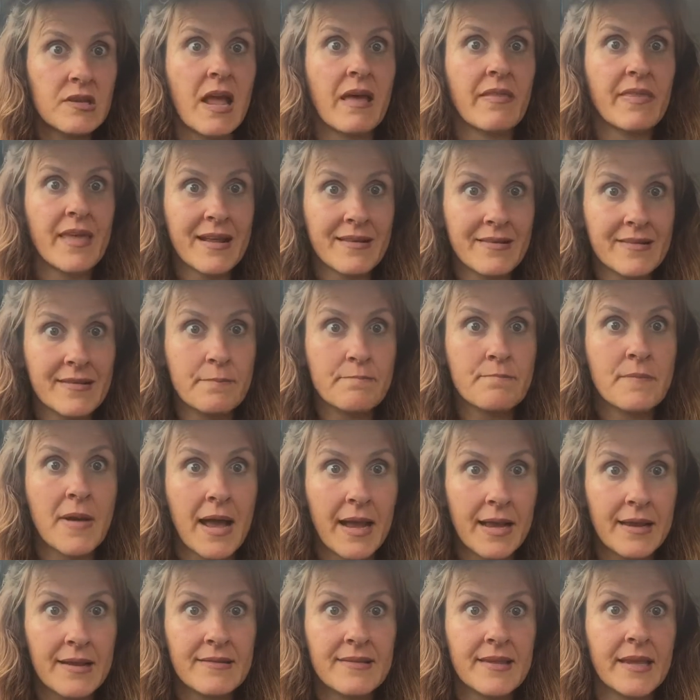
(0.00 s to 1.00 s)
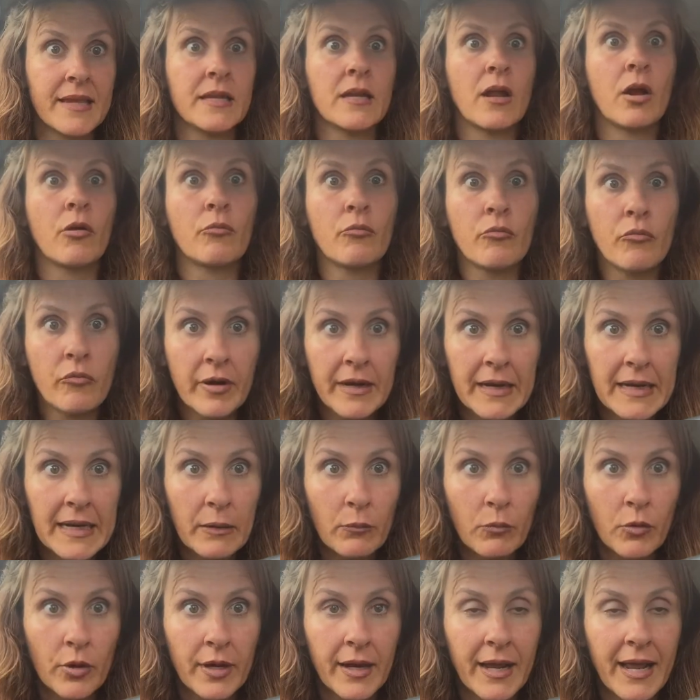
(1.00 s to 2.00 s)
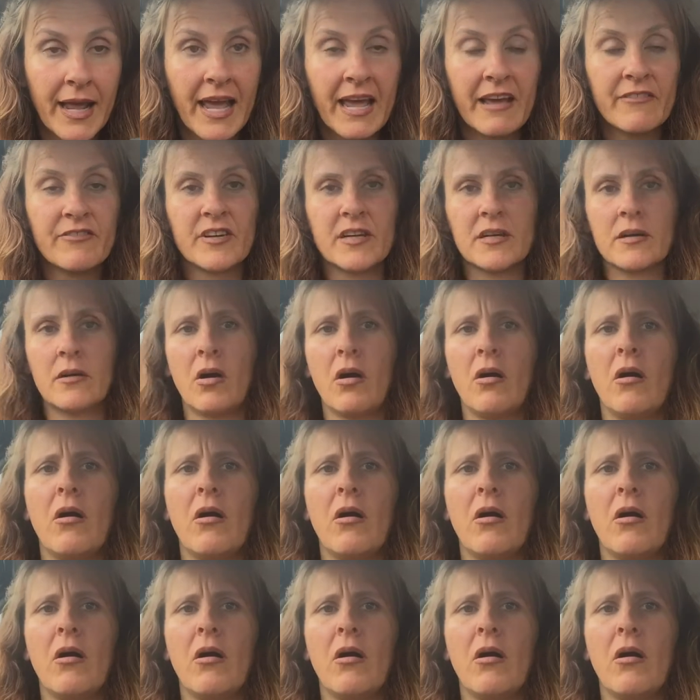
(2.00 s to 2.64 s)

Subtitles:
Now, that's amazing. I really want to have it.